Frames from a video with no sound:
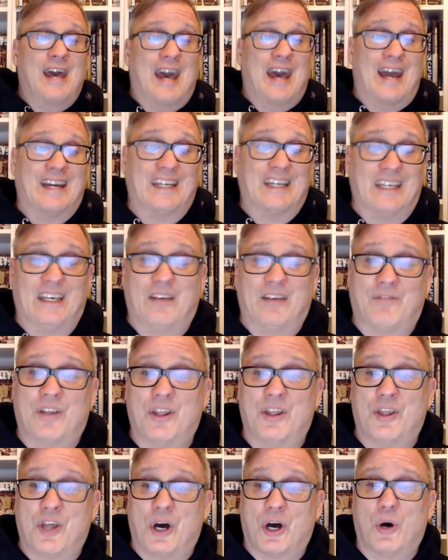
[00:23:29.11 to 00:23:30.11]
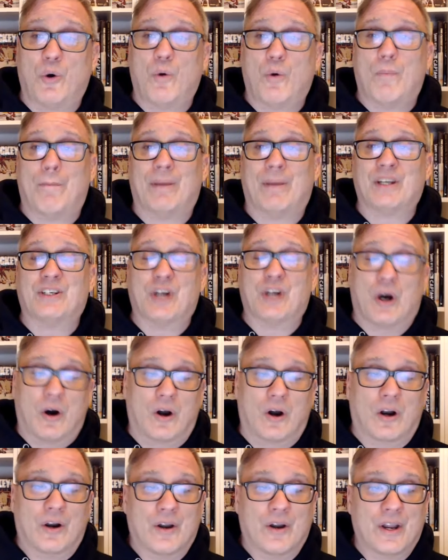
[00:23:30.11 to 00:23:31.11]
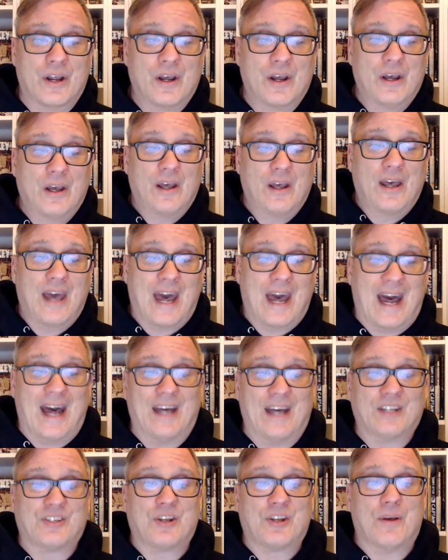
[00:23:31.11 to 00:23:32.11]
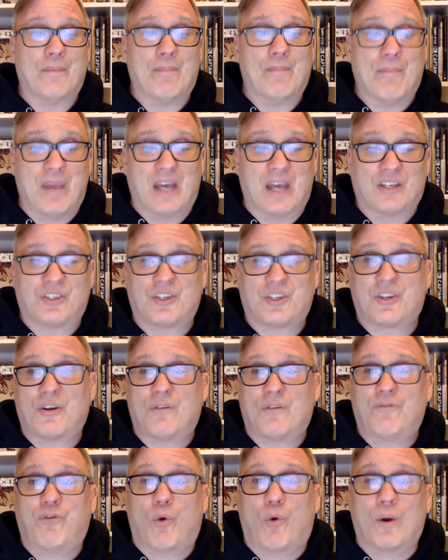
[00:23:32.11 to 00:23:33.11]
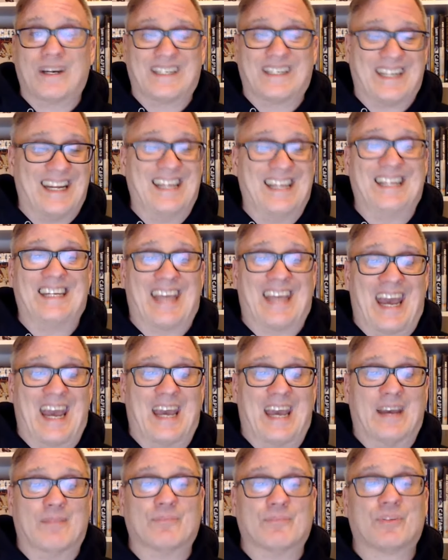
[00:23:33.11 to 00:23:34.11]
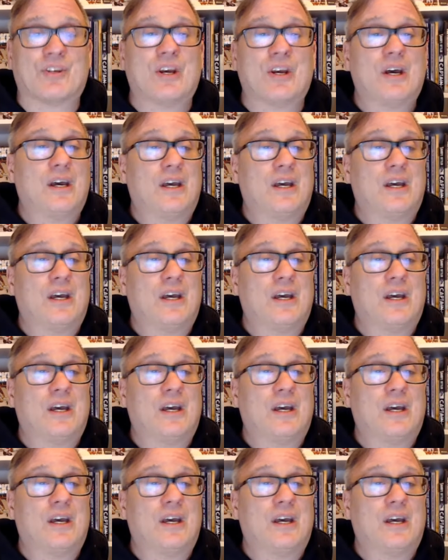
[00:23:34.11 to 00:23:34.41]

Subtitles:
And even though Bedard has missed 14 games,